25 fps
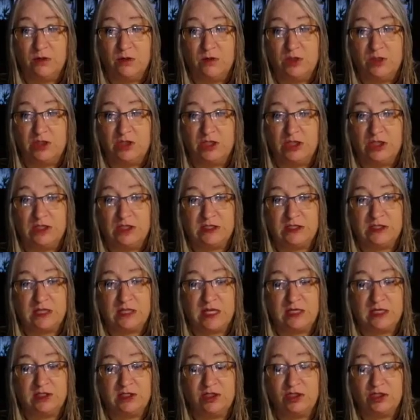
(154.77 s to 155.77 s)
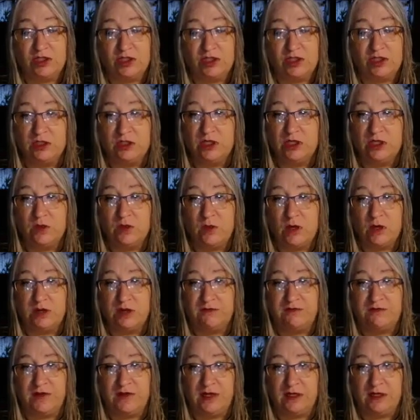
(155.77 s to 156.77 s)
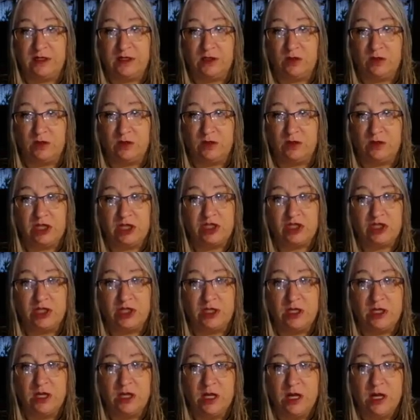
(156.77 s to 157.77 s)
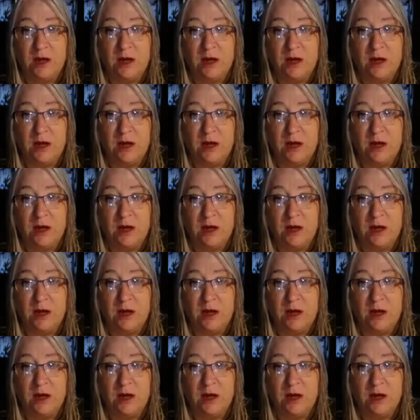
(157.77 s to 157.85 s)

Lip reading: which in this case you're still going to want to find a location,